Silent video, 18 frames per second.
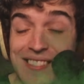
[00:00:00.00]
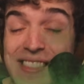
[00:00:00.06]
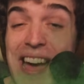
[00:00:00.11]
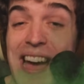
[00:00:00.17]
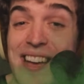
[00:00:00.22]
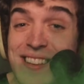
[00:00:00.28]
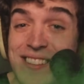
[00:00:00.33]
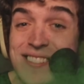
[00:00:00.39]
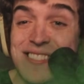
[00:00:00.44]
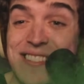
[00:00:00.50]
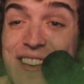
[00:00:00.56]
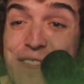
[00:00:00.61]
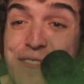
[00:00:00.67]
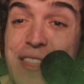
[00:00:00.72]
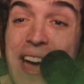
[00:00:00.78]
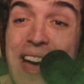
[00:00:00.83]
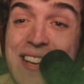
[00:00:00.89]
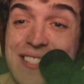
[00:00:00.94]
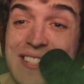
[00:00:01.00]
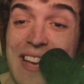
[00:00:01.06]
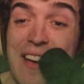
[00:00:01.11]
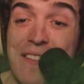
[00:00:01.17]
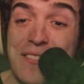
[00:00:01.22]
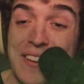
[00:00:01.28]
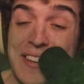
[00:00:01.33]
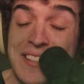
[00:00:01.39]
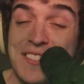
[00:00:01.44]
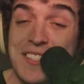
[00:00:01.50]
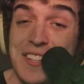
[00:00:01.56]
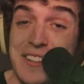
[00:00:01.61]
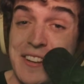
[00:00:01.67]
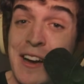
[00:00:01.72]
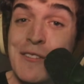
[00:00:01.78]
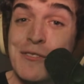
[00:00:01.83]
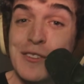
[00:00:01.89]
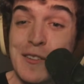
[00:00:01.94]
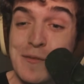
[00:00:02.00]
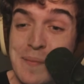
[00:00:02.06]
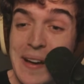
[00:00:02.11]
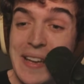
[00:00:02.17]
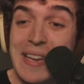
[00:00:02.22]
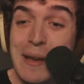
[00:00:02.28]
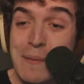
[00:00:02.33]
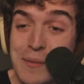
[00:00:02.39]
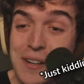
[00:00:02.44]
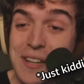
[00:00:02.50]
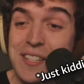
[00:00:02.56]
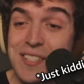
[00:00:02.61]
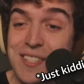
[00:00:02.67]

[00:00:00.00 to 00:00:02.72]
That is, if that is evidence enough of my gamerness.